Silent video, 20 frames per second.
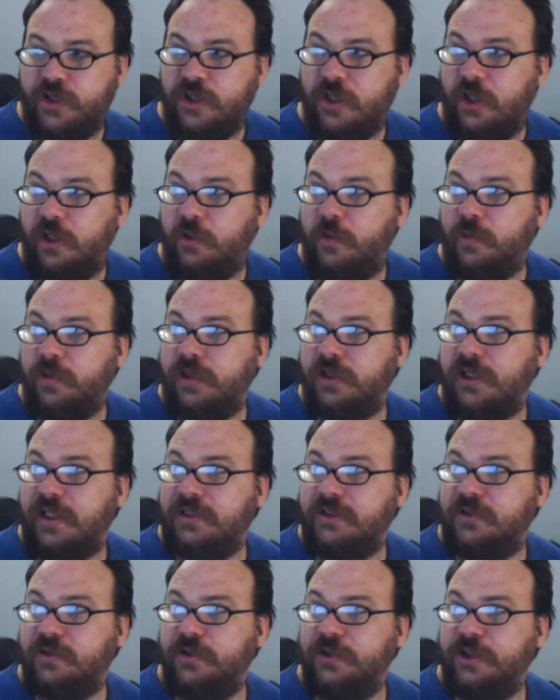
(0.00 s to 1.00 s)
So
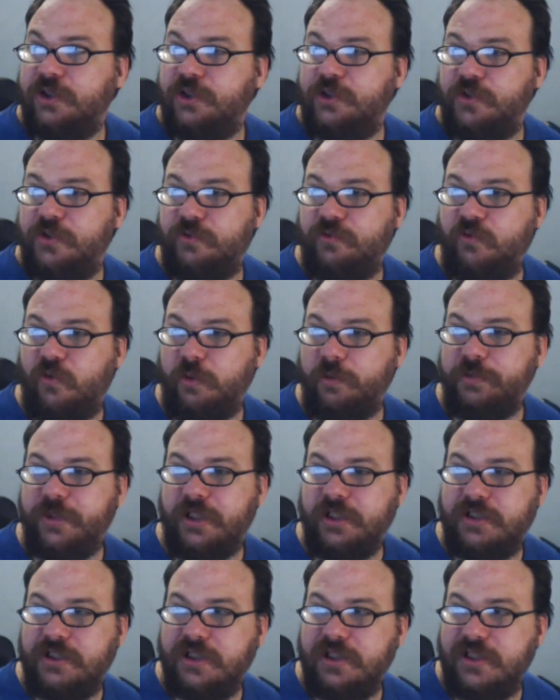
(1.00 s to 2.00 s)
that's going to do it for
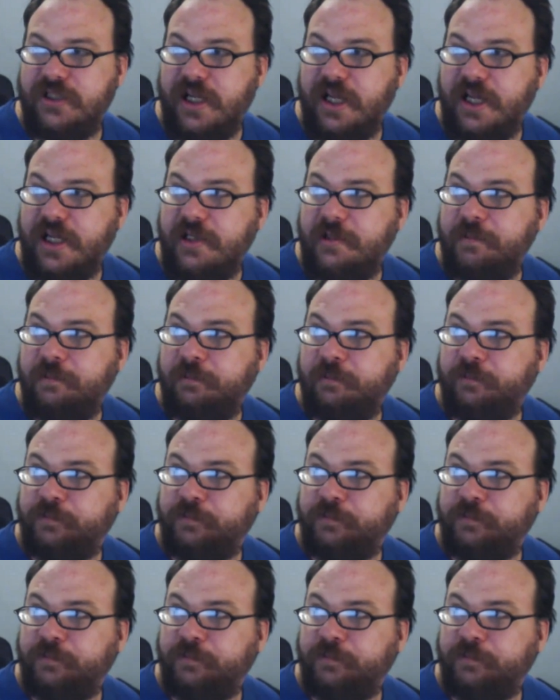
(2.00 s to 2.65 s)
me today.